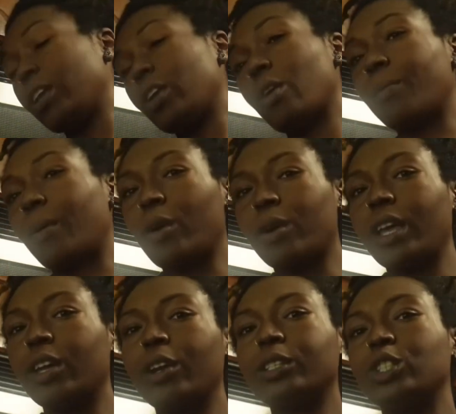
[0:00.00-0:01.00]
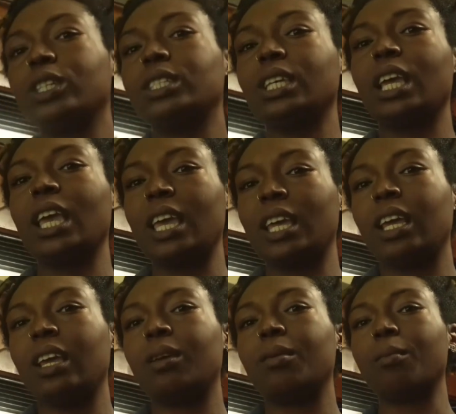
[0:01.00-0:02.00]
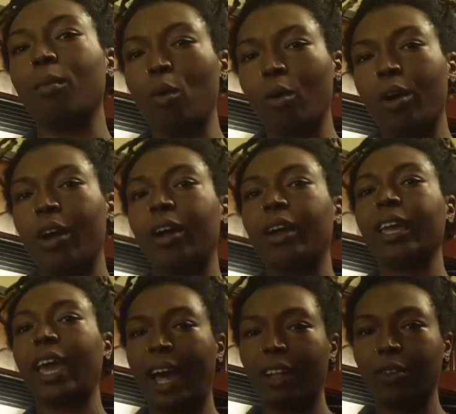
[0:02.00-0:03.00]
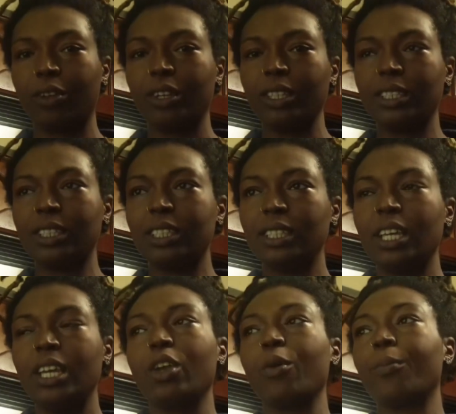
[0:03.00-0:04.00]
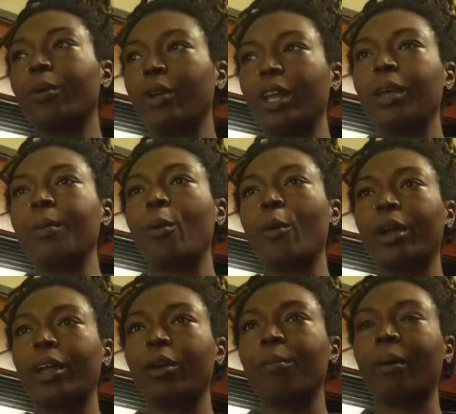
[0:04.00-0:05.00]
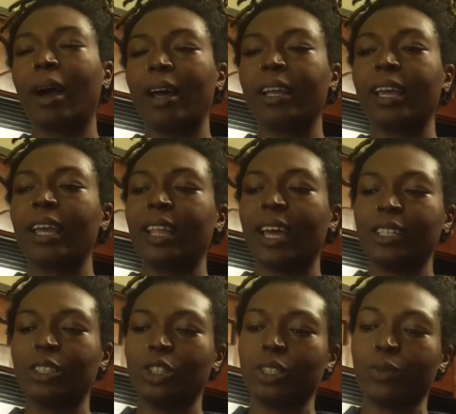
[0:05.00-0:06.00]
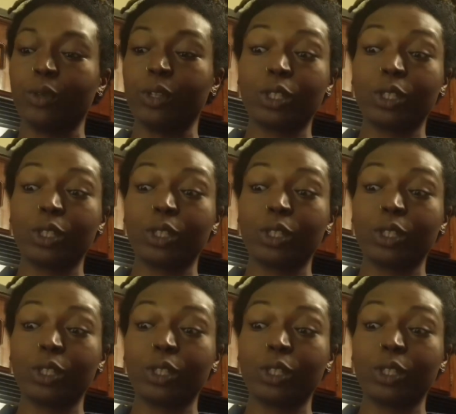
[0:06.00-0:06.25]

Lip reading: you're bulking, you're just eating more calories. You're putting more in your body, and that is just for the